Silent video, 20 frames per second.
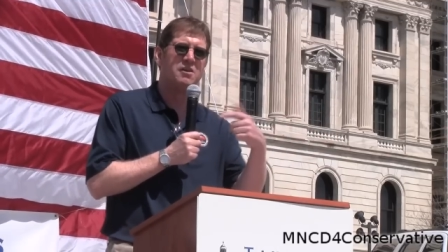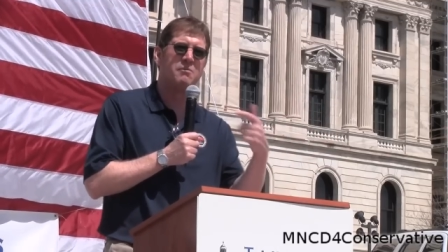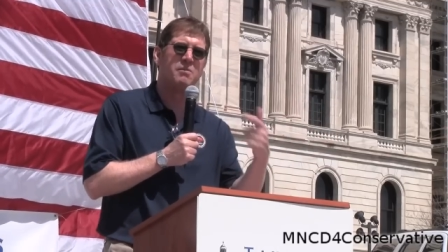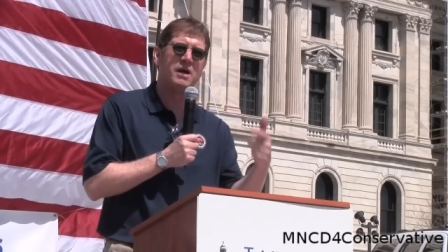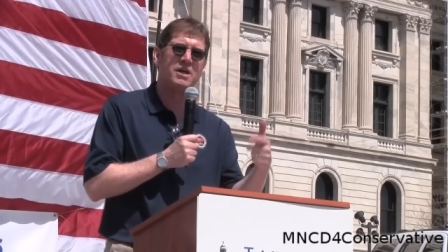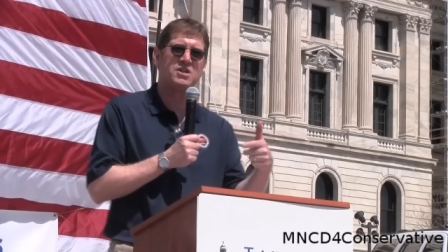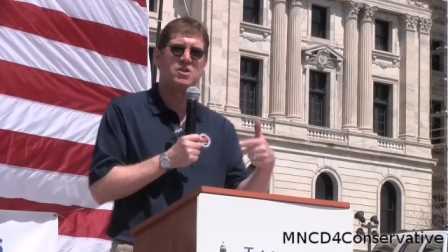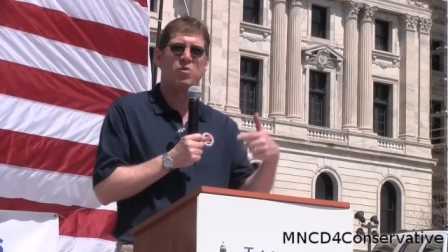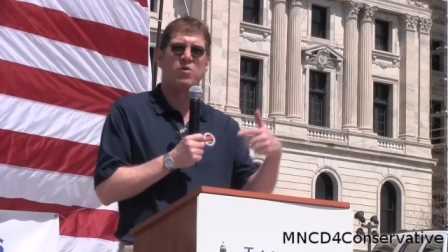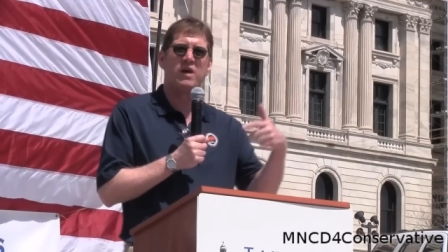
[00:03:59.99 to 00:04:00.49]
the
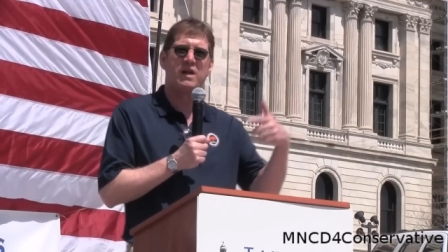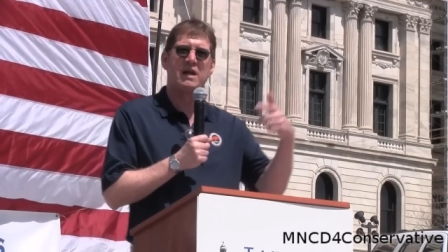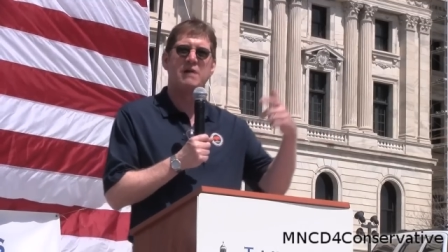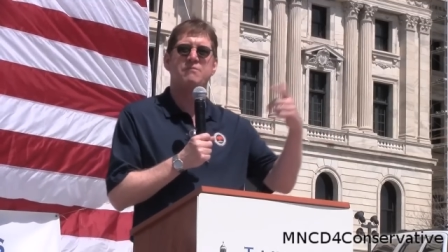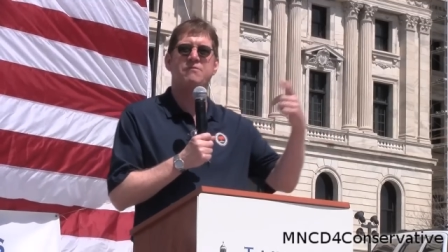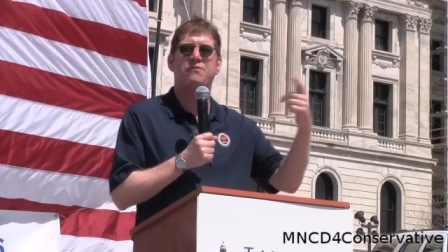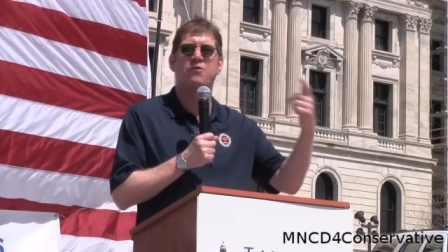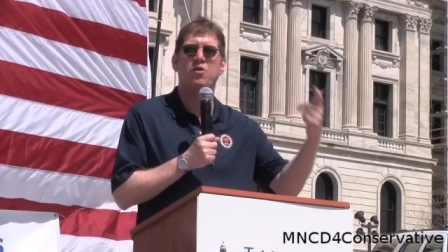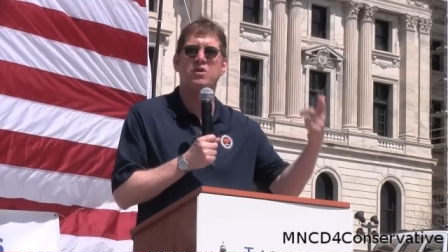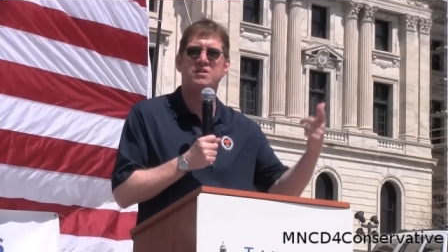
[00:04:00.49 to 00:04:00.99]
budget went
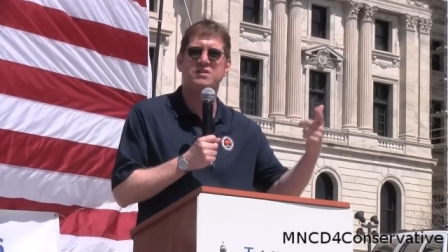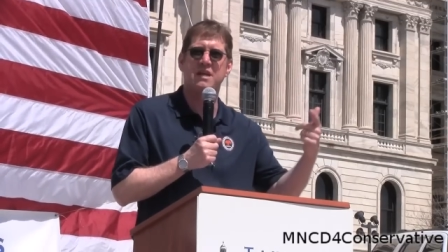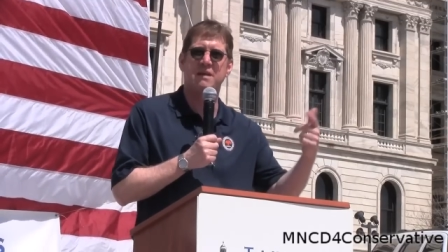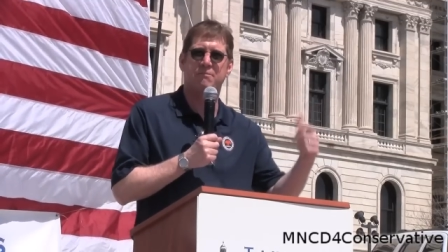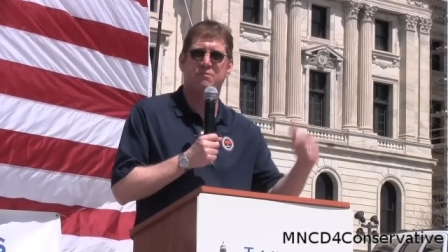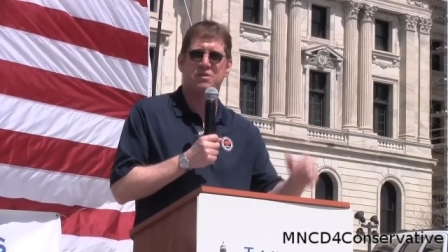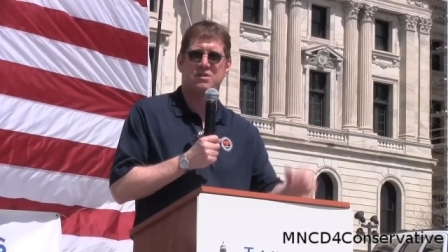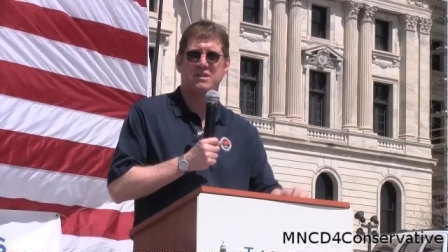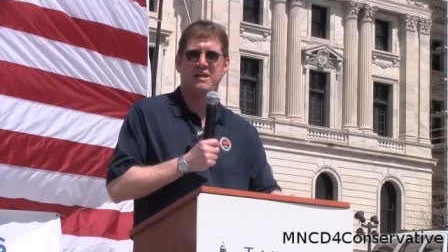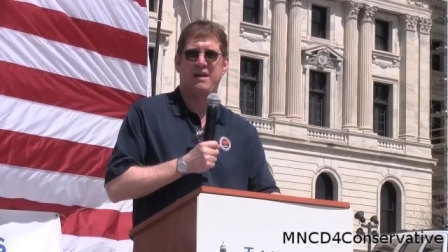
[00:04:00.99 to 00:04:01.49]
up
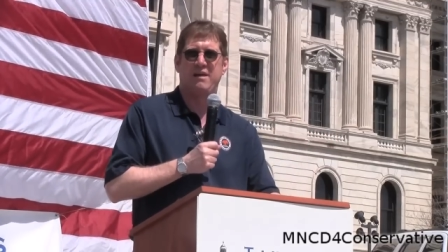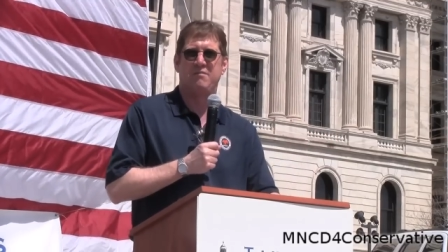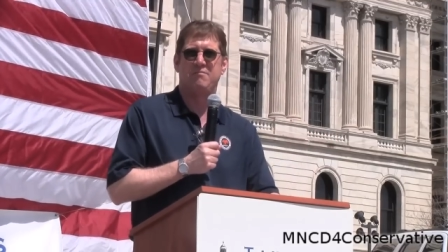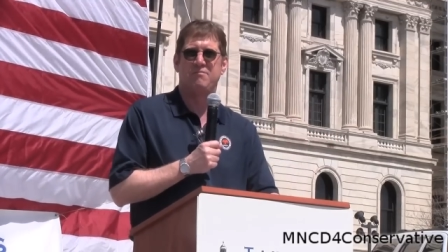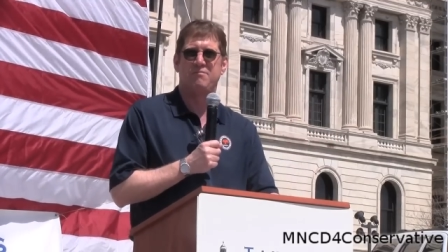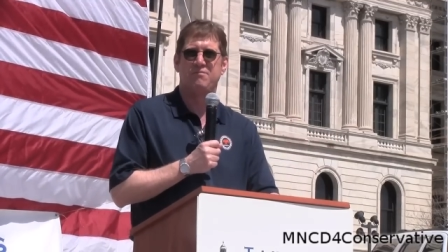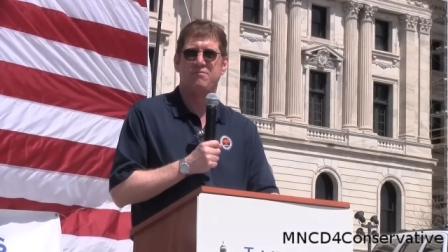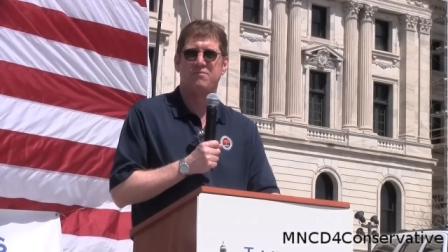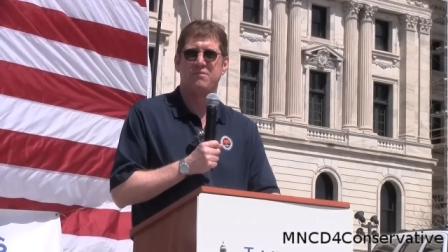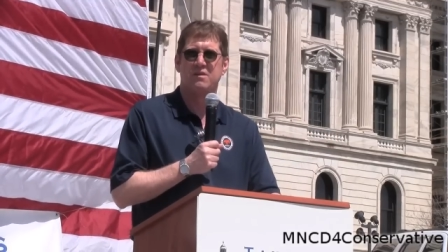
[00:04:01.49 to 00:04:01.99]

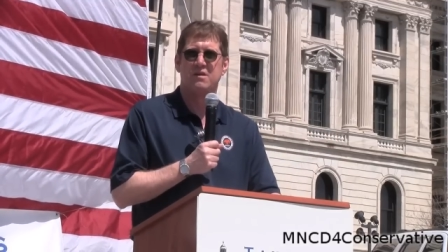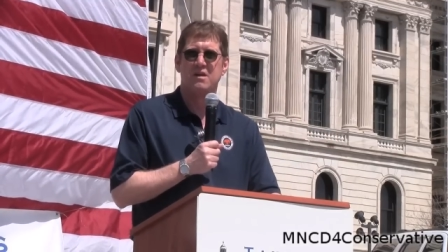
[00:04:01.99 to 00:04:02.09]
14%.